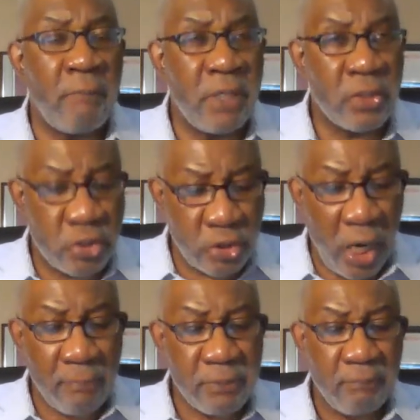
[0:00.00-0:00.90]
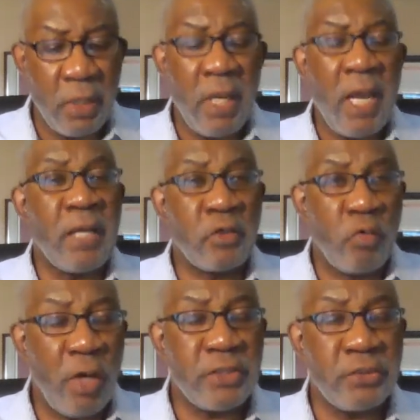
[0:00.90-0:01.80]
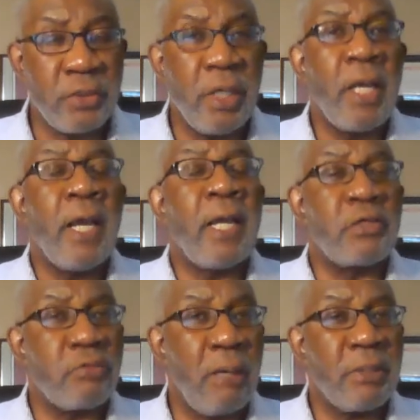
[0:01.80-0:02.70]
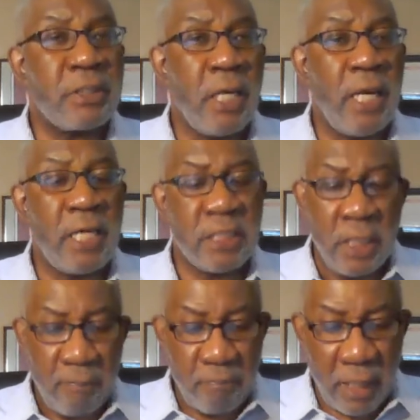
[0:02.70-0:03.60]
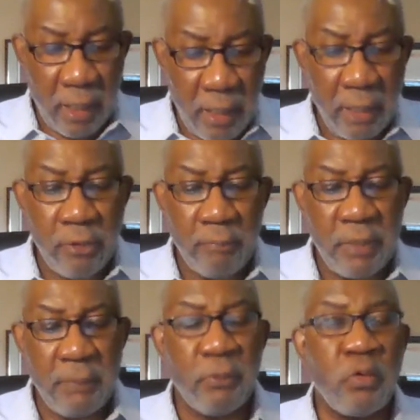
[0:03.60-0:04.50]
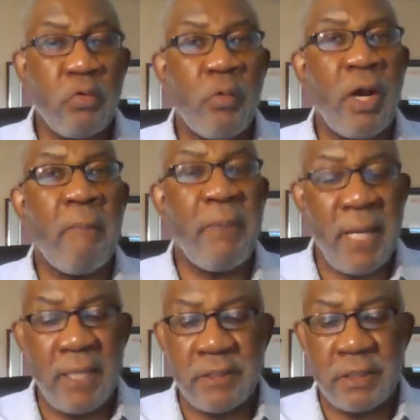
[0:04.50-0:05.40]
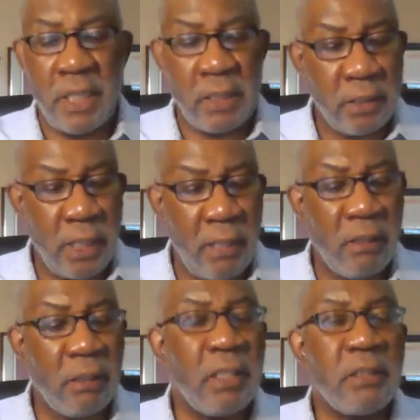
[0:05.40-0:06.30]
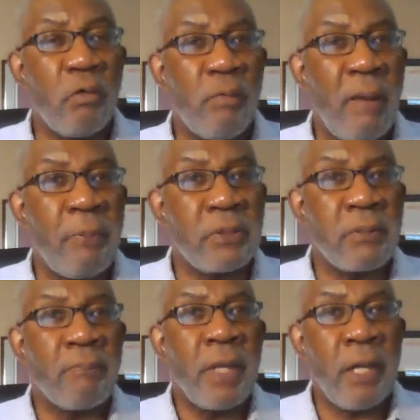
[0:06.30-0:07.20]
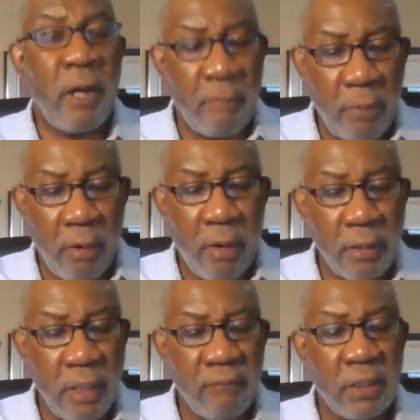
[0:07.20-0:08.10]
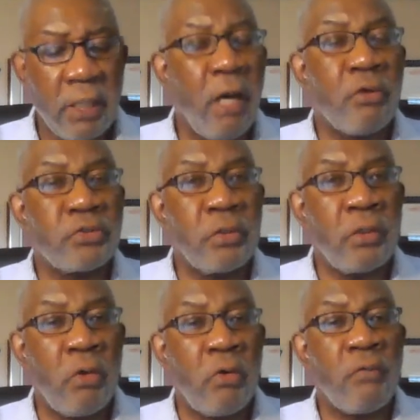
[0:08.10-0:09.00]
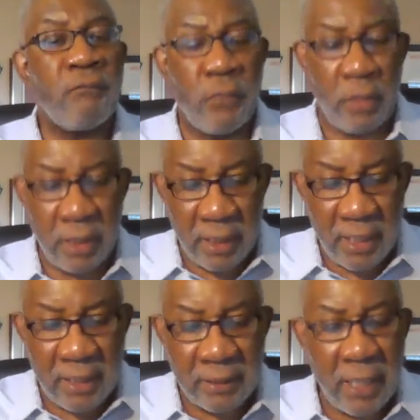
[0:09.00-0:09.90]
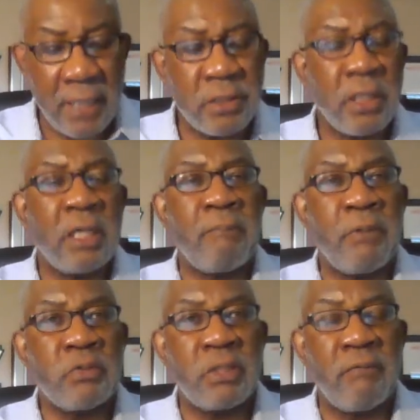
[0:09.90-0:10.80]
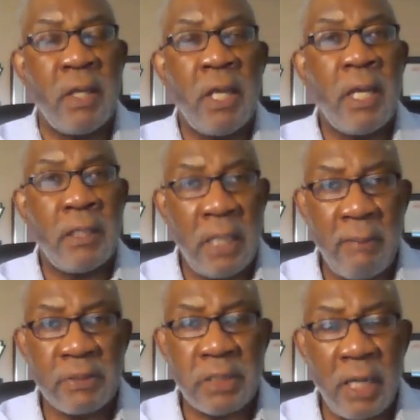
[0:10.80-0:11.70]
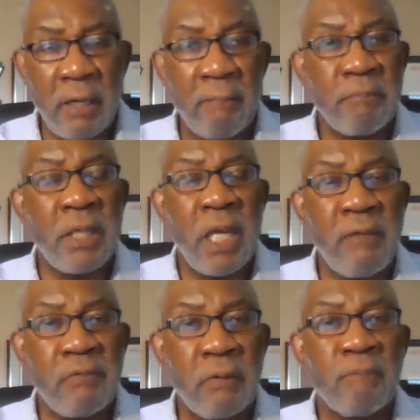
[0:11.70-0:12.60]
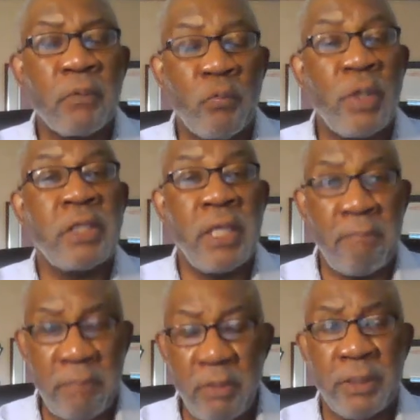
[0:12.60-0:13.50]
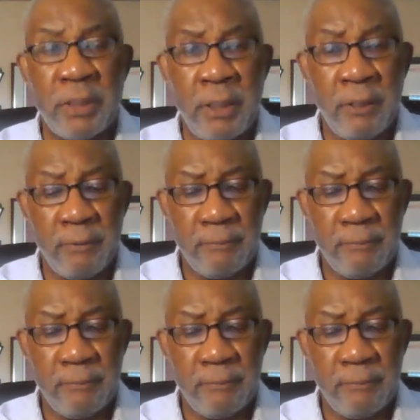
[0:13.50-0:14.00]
being stopped and questioned and traumatized by other people who wear badges and carry lethal weapons and are part of a culture known for engaging in abusive and homicidal behavior with impunity.